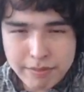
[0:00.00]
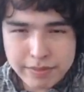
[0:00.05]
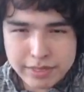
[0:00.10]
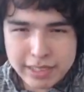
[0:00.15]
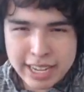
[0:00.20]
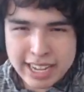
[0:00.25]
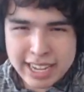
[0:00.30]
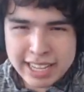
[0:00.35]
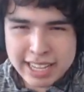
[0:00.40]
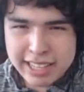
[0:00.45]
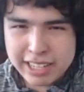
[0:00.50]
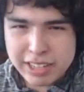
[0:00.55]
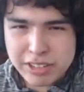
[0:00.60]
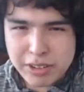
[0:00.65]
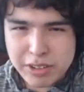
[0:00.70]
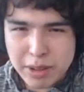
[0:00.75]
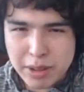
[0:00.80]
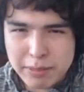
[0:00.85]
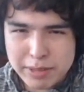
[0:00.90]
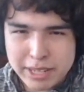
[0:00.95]
They had like a new
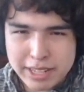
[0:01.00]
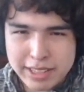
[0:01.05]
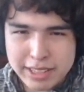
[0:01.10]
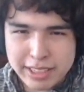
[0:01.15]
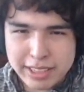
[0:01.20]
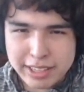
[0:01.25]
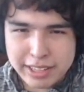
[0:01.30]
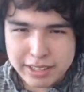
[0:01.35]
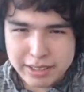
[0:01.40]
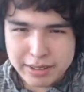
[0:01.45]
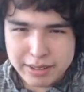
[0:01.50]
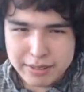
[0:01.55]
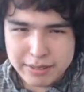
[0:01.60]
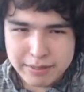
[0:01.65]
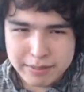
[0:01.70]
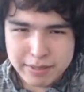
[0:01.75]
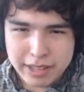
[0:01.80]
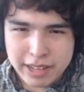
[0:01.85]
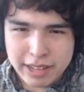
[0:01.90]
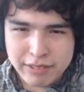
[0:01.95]
update, I think.
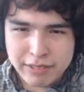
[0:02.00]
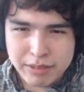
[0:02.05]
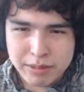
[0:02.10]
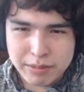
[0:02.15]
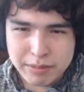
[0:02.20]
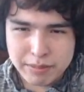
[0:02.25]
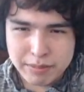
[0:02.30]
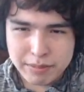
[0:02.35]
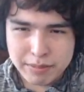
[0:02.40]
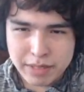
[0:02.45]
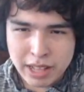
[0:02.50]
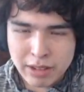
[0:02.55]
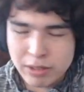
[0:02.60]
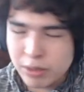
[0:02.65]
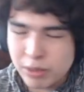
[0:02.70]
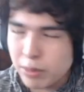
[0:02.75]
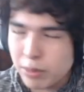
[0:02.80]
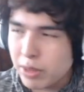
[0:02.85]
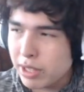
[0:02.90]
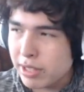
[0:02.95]
I haven't. I don't know
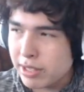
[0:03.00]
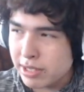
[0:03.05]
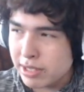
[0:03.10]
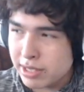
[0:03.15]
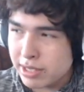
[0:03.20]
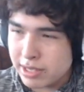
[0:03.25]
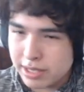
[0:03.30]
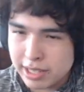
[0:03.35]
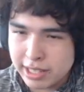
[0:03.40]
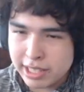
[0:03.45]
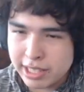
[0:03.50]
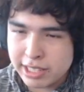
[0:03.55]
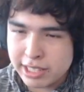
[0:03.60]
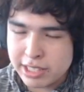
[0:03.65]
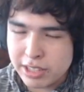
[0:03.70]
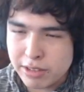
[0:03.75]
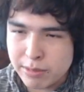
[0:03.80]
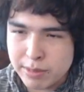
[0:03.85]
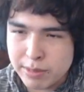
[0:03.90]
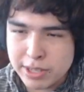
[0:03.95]
what it is. I think it's a
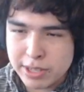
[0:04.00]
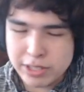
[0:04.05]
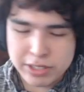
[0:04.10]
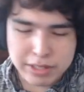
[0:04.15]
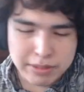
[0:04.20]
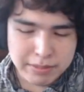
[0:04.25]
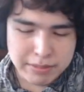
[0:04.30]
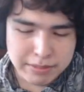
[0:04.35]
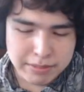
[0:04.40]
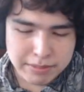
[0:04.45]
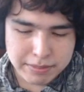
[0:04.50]
new mission.